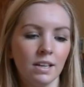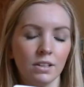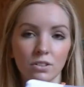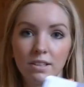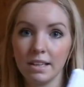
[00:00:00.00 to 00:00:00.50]

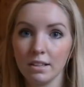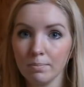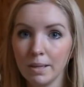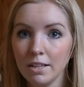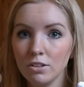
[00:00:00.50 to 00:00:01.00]
and just like
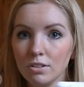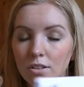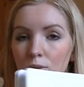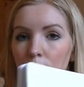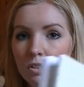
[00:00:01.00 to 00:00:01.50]
pages,
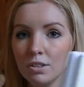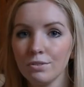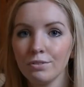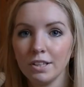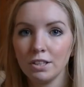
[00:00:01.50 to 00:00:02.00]
and all you do
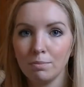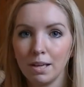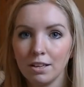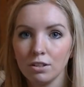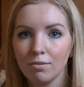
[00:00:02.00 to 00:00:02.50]
for each
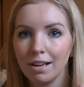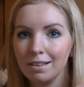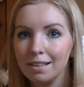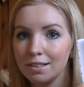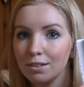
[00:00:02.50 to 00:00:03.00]
page is write a
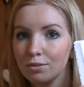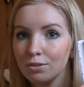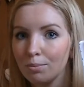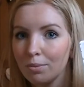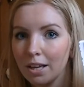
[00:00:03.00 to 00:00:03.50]
list of
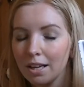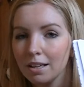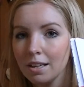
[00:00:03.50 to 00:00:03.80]
something